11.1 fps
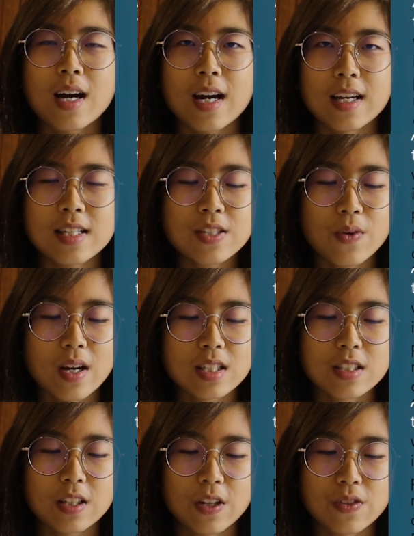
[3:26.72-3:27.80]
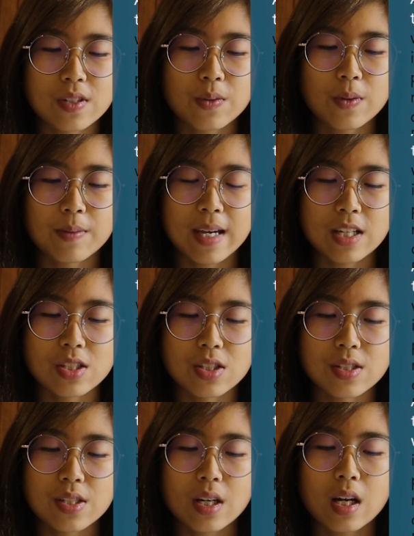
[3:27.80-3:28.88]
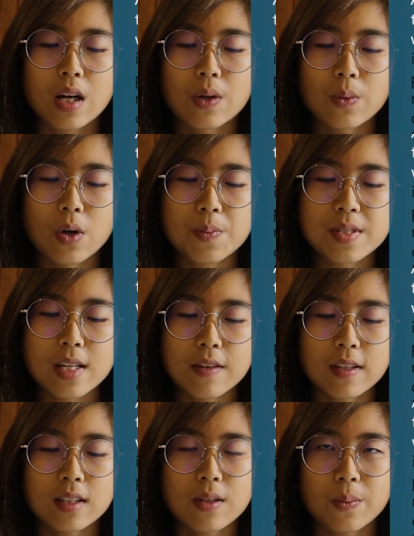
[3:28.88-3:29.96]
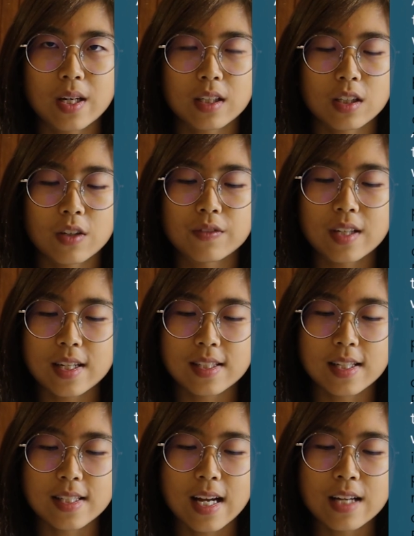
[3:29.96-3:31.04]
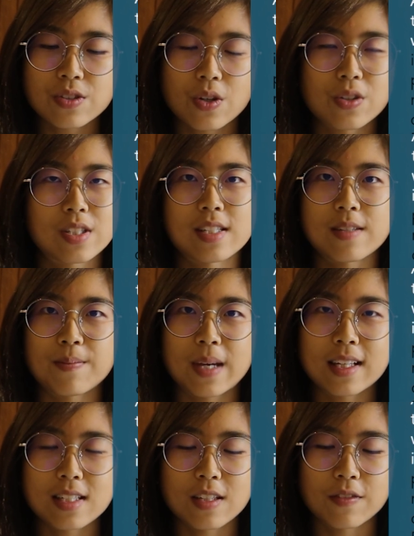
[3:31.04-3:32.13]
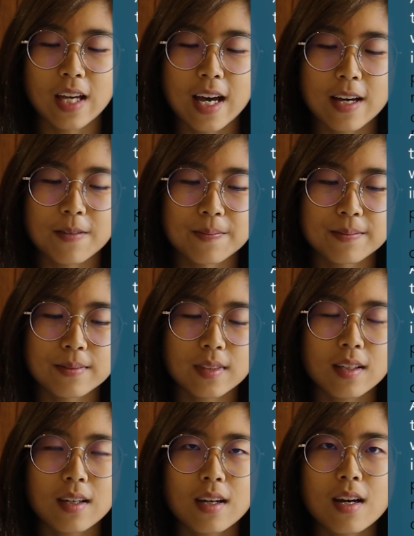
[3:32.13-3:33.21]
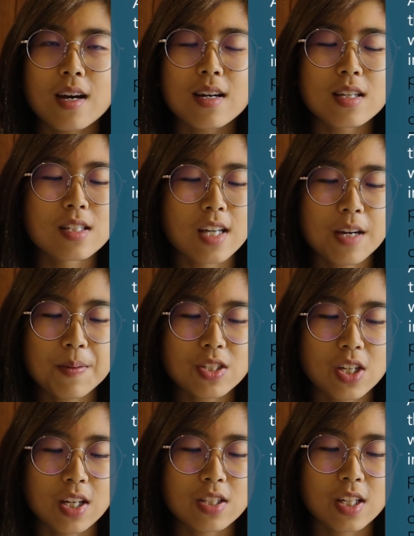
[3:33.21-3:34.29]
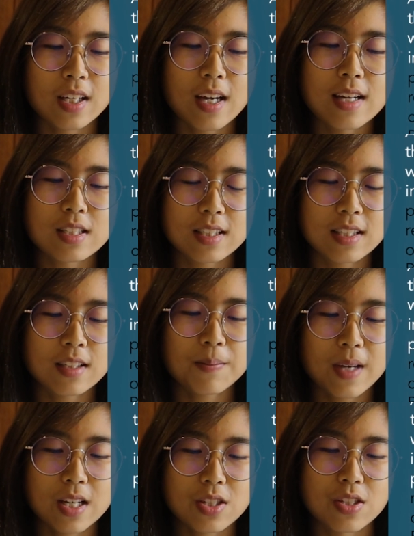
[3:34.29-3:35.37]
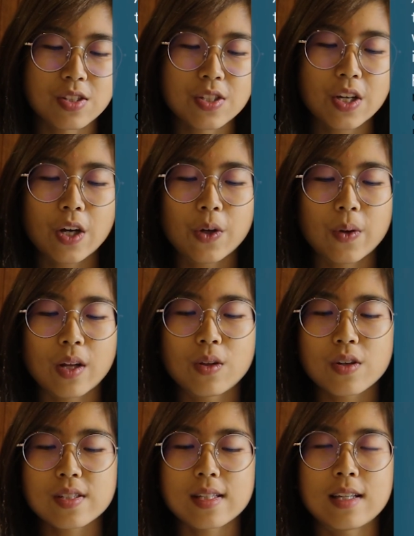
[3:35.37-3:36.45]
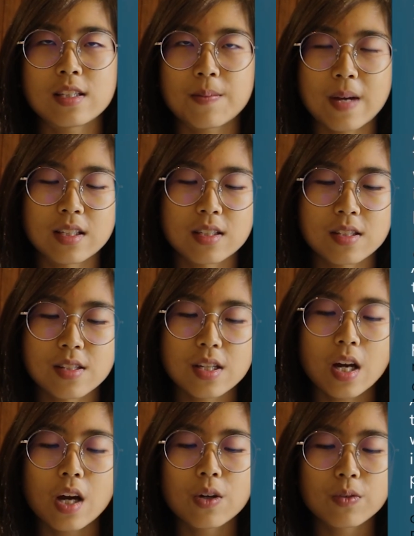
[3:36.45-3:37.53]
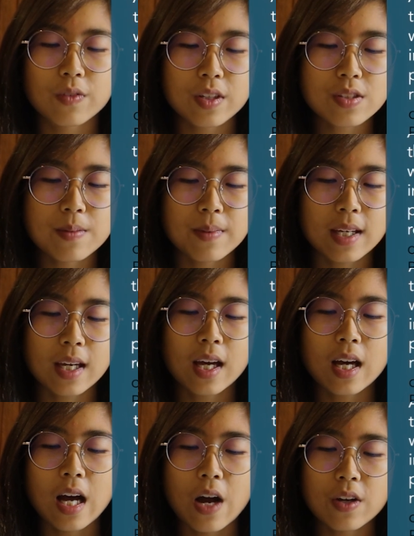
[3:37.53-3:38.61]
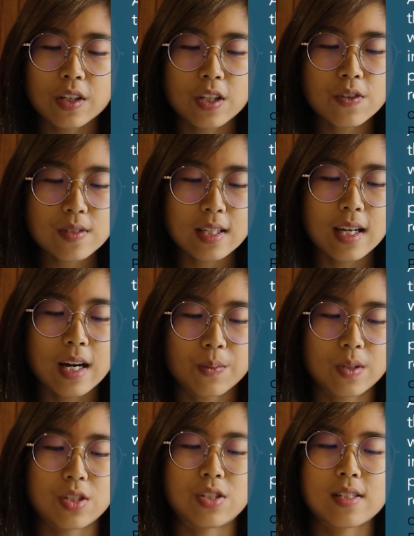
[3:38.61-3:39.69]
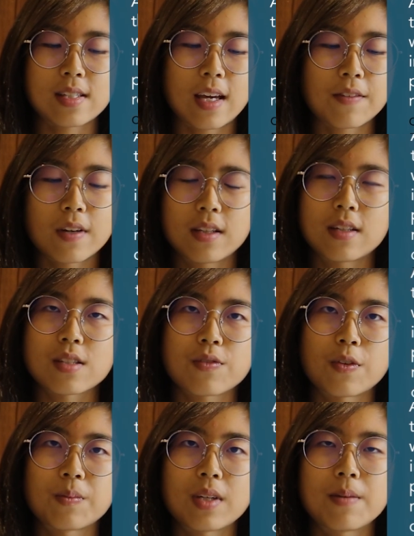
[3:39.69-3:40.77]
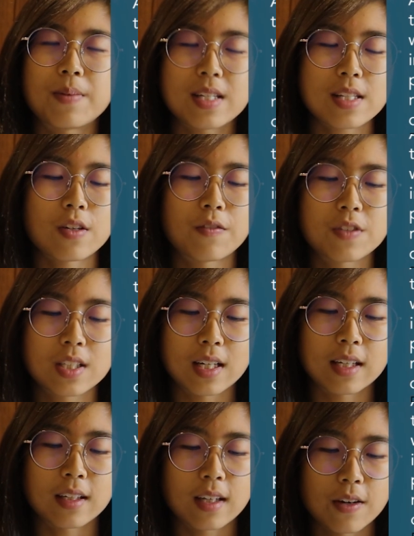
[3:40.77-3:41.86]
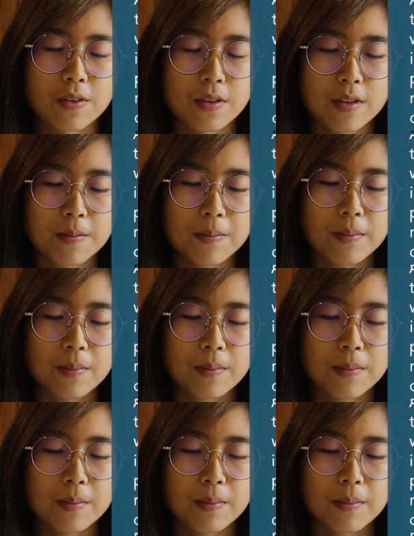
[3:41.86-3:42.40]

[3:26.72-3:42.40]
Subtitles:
I interacted closely with patients while observing the work of nurses and doctors in palliative care. Diaper changing and cleaning patients who had lost their independence revealed to me how acutely I wished to save others from the abyss of declining health.